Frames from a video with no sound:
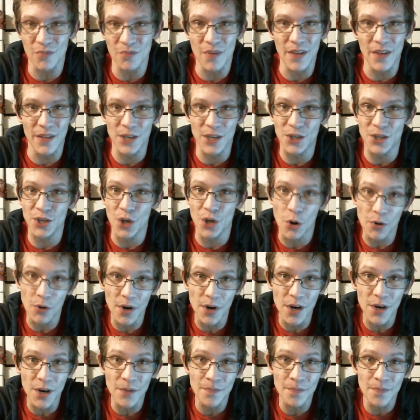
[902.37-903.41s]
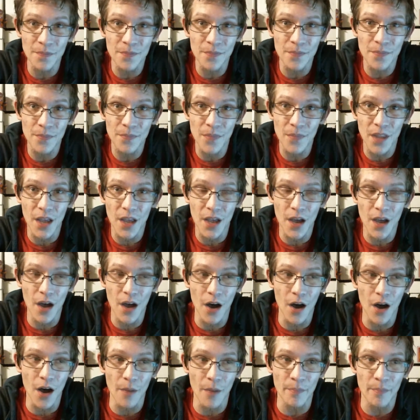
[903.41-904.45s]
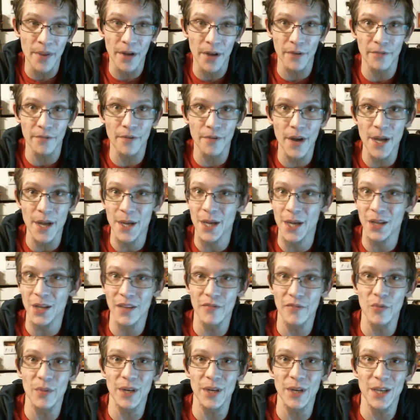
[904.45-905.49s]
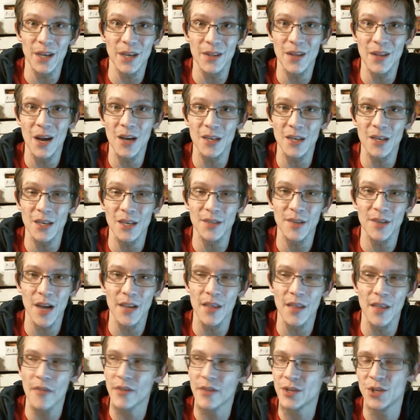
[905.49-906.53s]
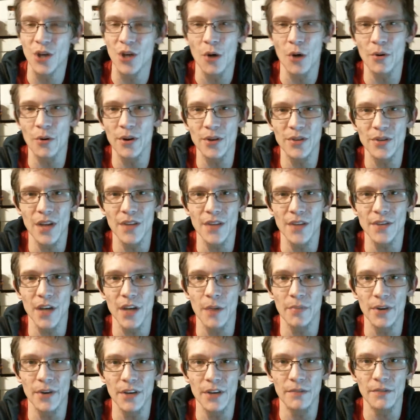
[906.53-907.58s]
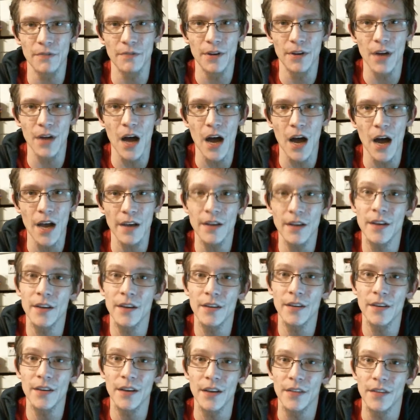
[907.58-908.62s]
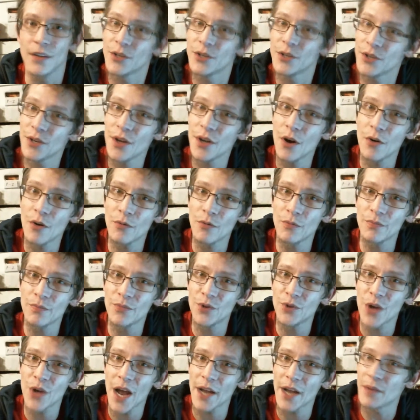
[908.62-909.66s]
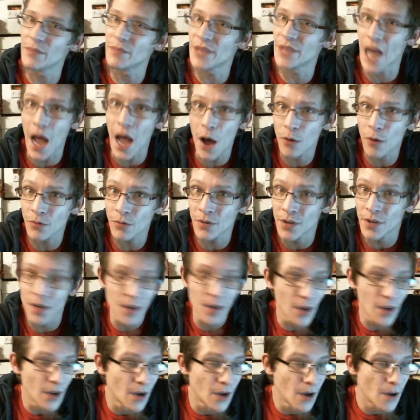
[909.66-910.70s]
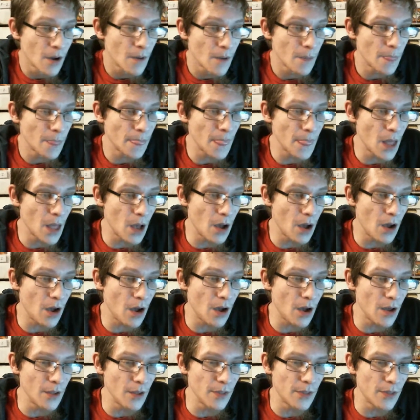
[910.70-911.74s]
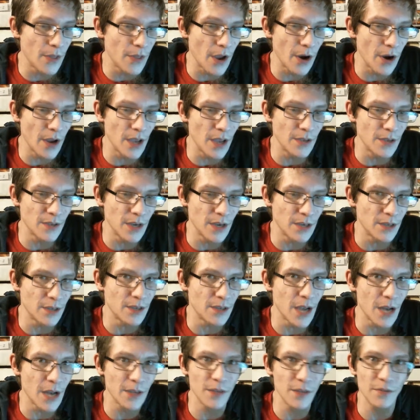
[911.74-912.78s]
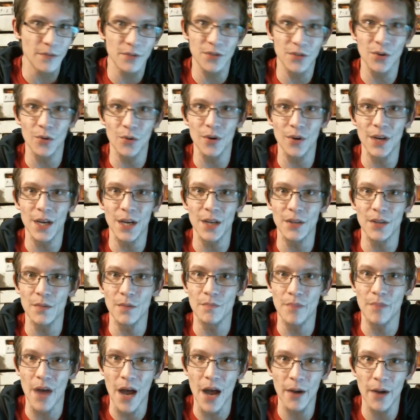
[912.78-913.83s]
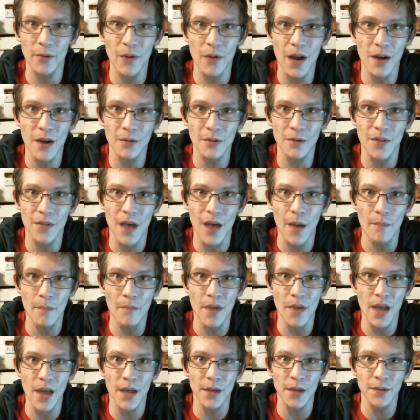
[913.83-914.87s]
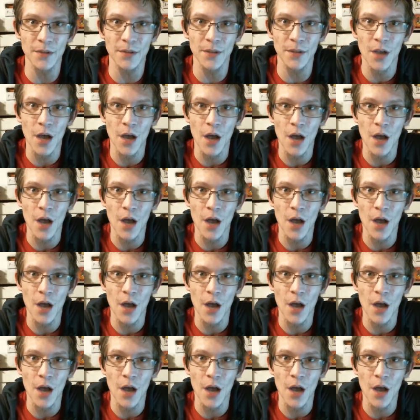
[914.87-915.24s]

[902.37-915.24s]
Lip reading: by the Joker, pick a fight, kill everybody in there, and decide that this Joker sounds like a pretty fun guy, and they should go track him down. There is a detective story in the background that makes